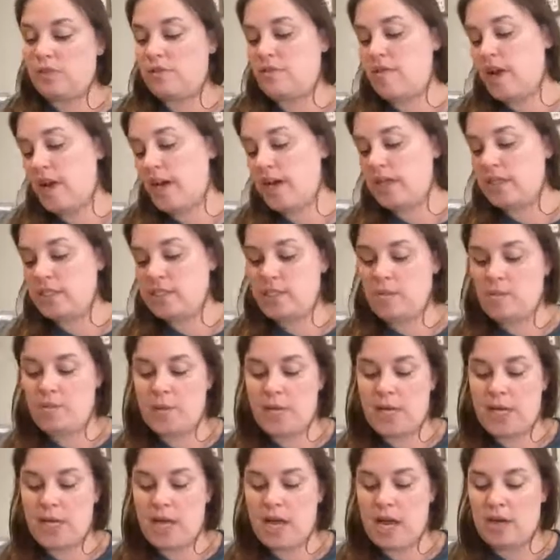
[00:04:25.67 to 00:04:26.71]
of Herod to
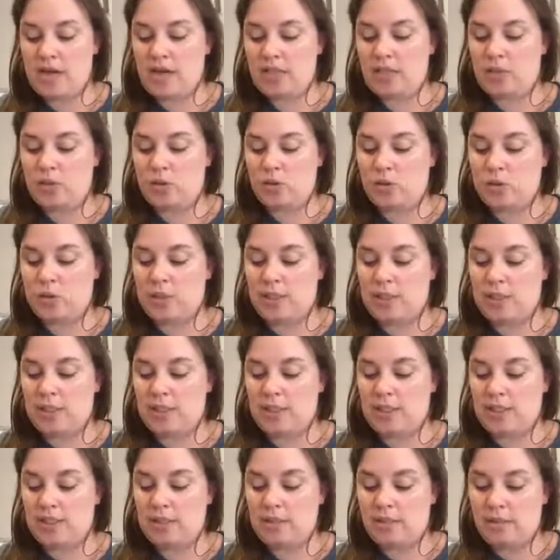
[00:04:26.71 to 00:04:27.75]
plan how to destroy
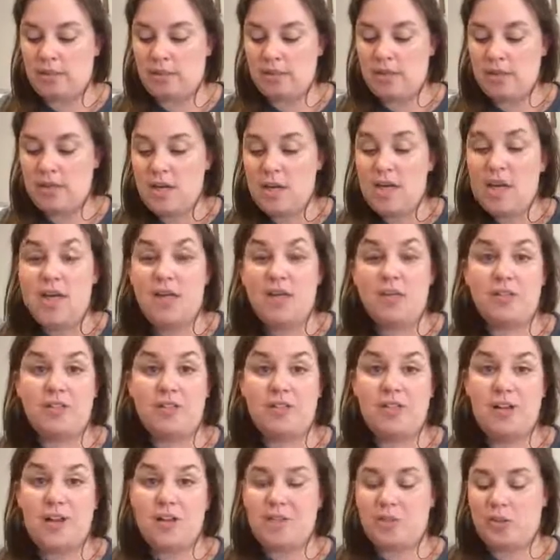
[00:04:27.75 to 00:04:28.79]
Jesus. Here's
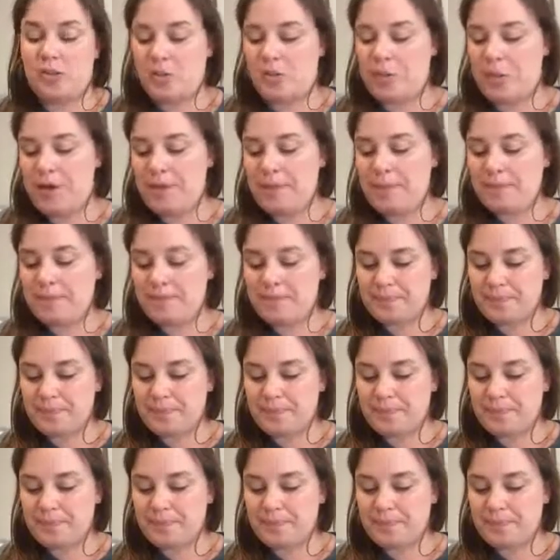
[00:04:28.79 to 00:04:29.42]
another story.